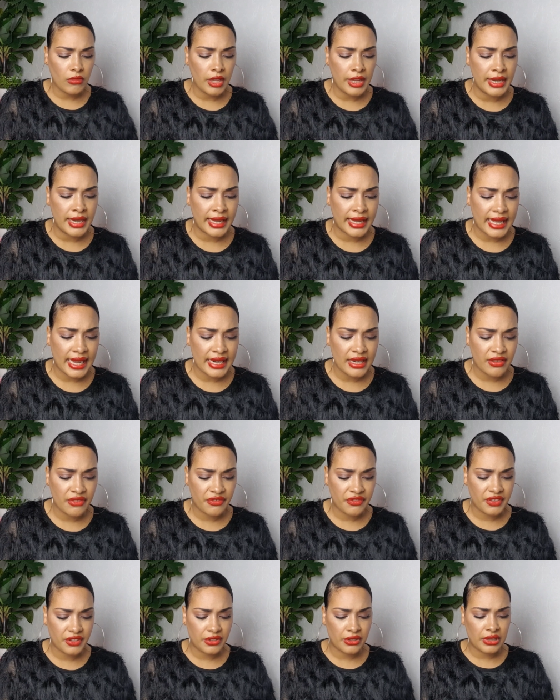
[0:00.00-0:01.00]
and i kind of
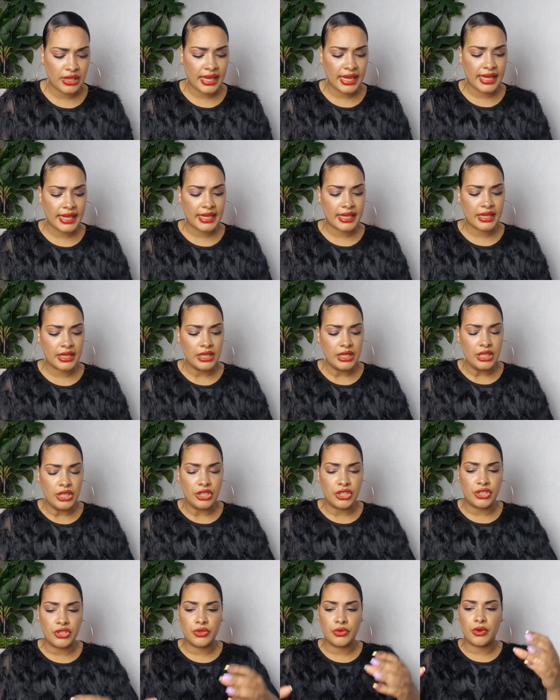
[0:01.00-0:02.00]
feel like
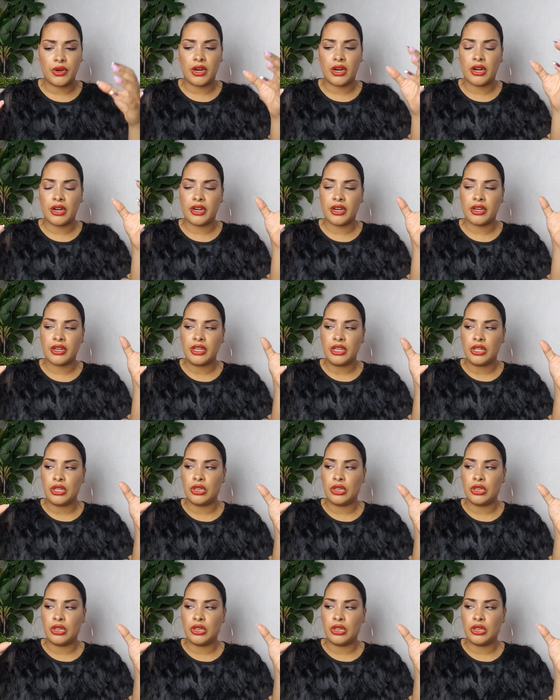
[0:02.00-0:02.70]
you are